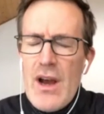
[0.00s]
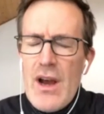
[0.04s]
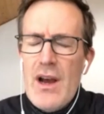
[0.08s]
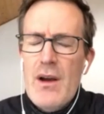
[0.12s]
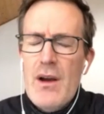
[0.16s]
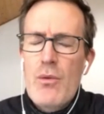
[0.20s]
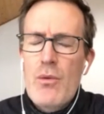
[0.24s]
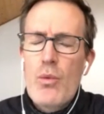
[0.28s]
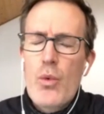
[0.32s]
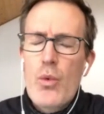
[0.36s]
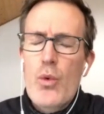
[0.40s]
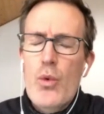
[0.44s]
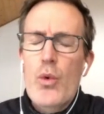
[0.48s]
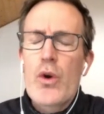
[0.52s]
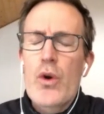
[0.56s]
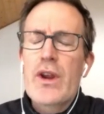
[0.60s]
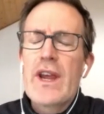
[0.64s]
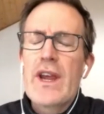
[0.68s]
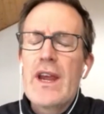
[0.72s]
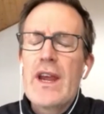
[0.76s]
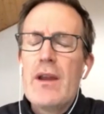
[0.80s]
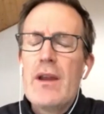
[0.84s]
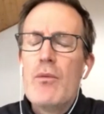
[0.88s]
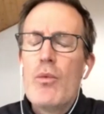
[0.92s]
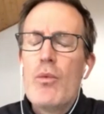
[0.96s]

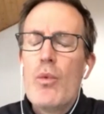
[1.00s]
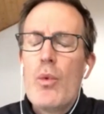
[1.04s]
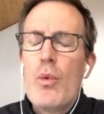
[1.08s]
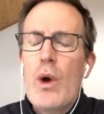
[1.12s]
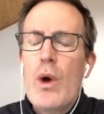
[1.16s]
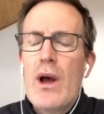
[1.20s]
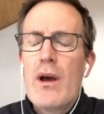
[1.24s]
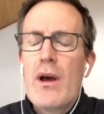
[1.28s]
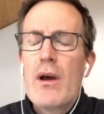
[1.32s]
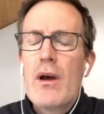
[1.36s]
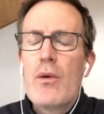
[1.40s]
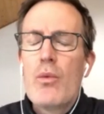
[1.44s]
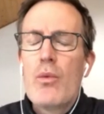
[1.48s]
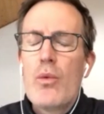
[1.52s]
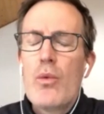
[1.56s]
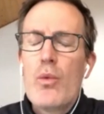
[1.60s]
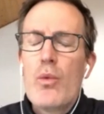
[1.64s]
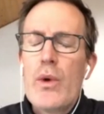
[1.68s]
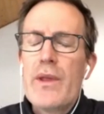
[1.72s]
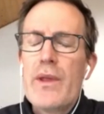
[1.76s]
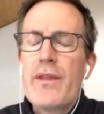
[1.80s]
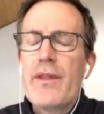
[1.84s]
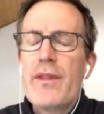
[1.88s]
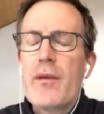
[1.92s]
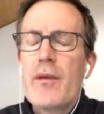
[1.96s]
working
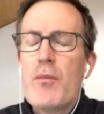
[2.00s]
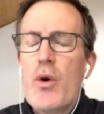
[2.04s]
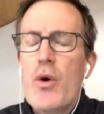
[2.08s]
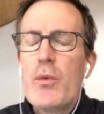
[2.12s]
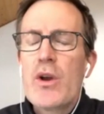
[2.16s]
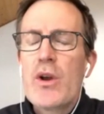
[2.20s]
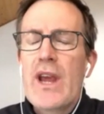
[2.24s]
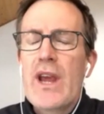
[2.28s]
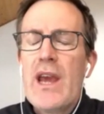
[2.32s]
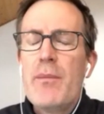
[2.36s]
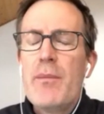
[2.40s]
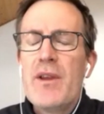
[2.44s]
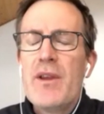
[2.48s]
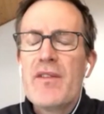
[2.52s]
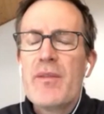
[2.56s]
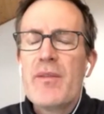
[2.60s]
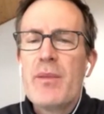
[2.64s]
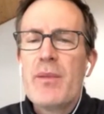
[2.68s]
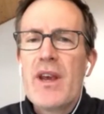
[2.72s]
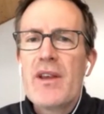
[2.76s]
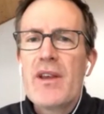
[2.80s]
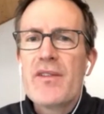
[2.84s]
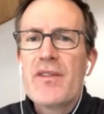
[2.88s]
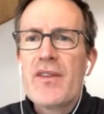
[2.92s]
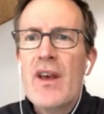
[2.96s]
with the mobile gaming
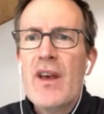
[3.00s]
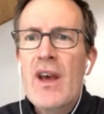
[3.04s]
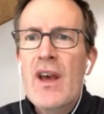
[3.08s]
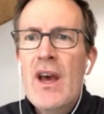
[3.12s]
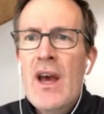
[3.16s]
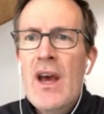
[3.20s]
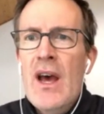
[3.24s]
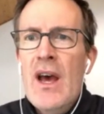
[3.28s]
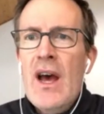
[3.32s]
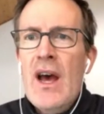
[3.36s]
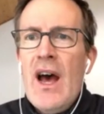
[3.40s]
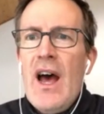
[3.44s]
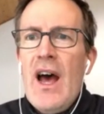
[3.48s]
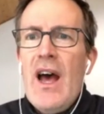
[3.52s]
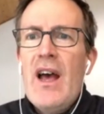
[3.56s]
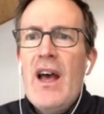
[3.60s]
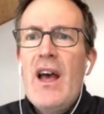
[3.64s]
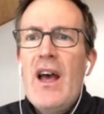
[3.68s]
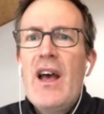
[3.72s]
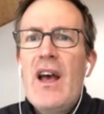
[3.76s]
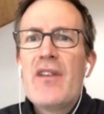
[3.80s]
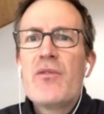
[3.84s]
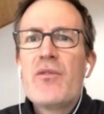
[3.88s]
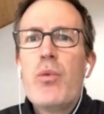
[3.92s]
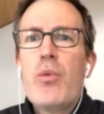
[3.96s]
space,
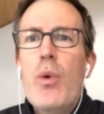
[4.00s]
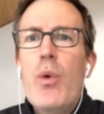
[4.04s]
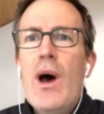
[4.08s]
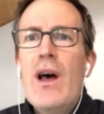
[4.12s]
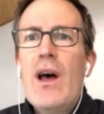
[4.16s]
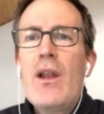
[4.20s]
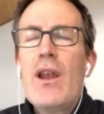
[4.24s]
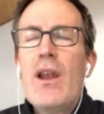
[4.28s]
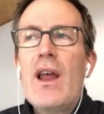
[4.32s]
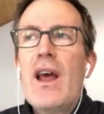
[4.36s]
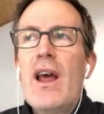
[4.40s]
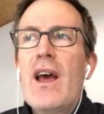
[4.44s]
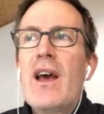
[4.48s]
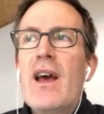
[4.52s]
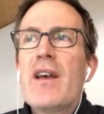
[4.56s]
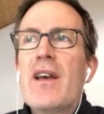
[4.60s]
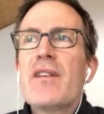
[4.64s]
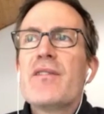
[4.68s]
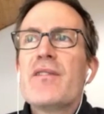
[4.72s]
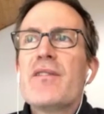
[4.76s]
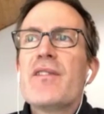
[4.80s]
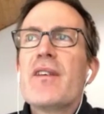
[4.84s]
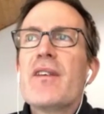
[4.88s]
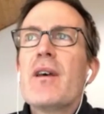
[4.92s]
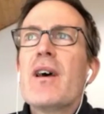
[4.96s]
as well
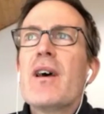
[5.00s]
as